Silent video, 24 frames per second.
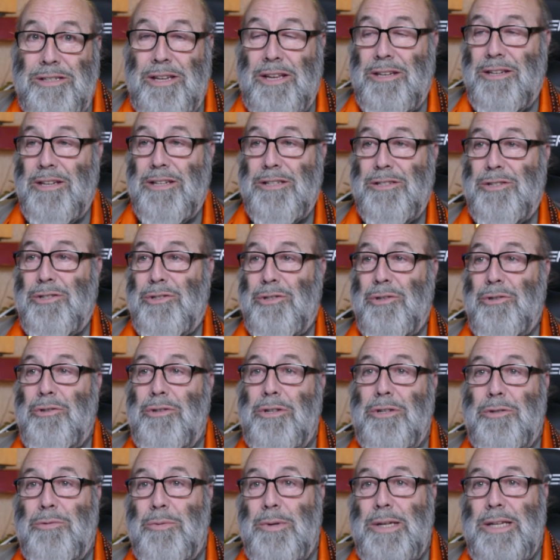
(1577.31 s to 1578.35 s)
and as soon
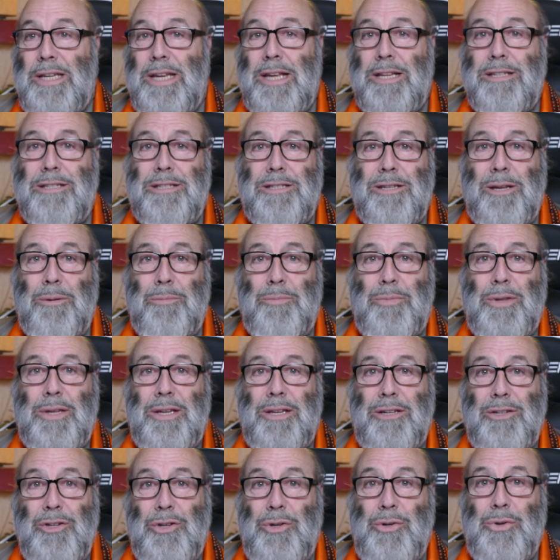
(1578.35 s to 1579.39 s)
as we get
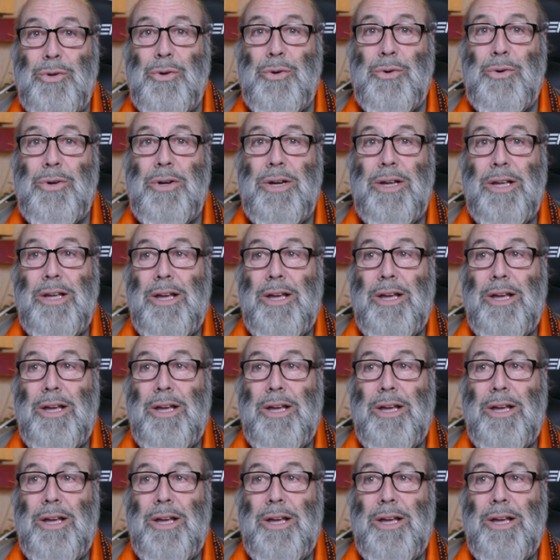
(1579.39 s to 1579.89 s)
something new,